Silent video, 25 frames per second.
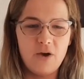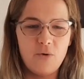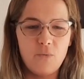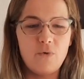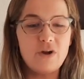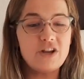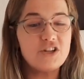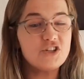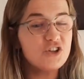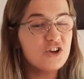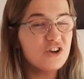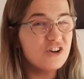
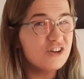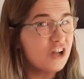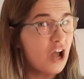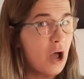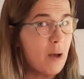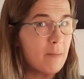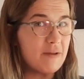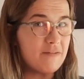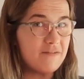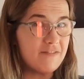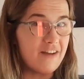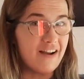which could
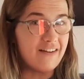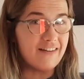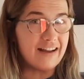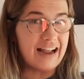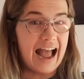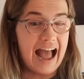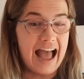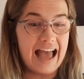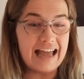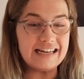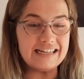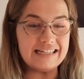come in very
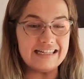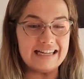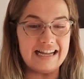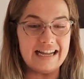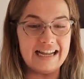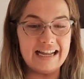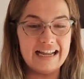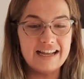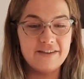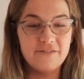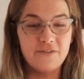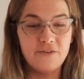
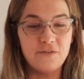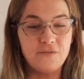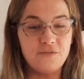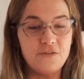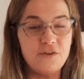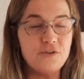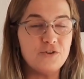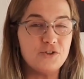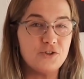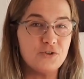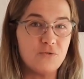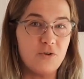handy for
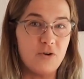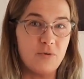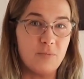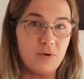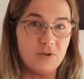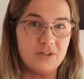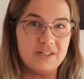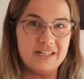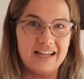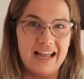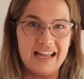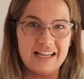future
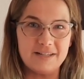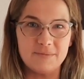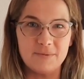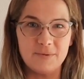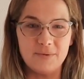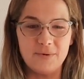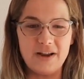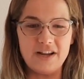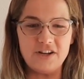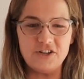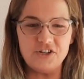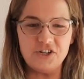robotic
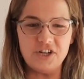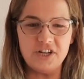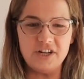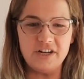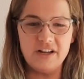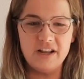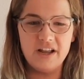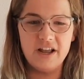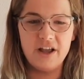exploration,